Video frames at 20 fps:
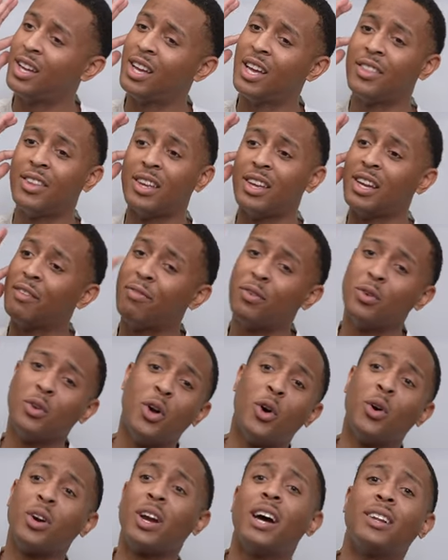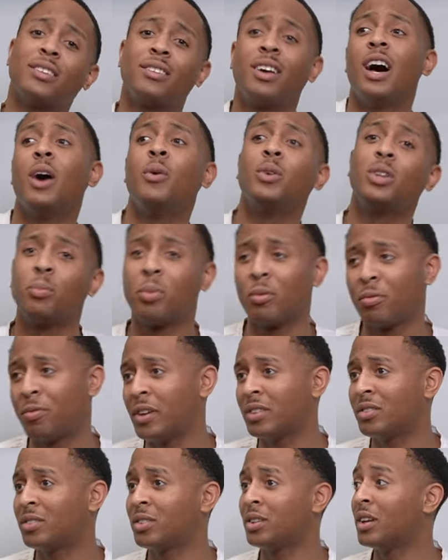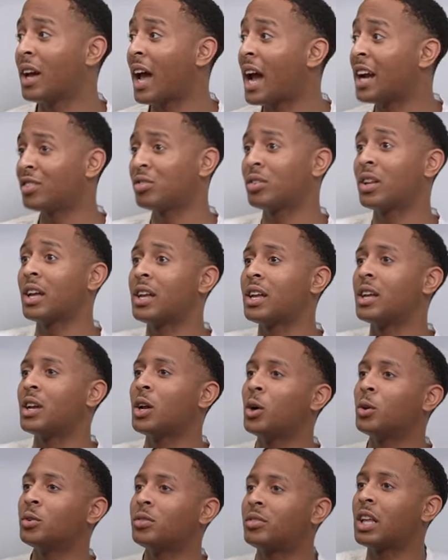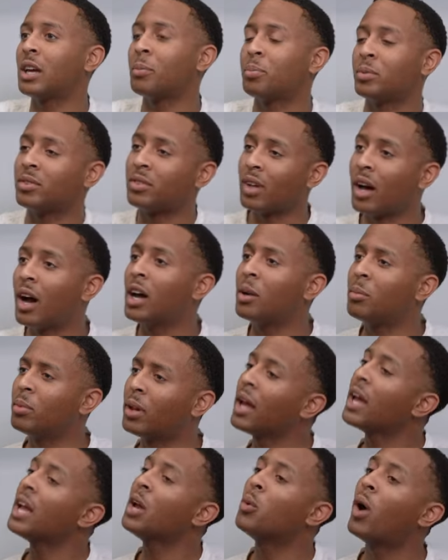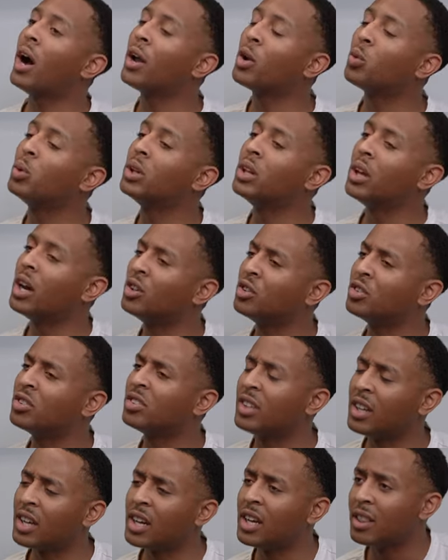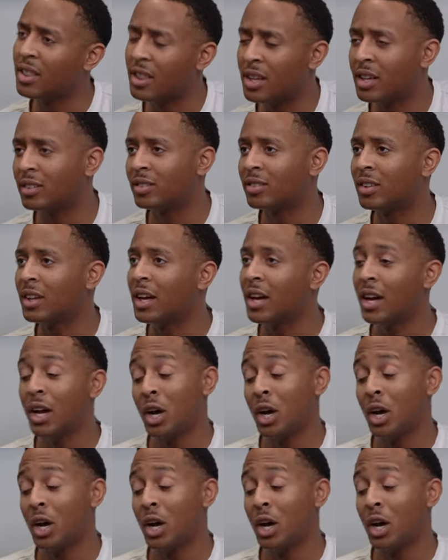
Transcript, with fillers: And then if you don't got time with the professor to actually, like, you know, step aside and be like, hey, well, I don't really understand this.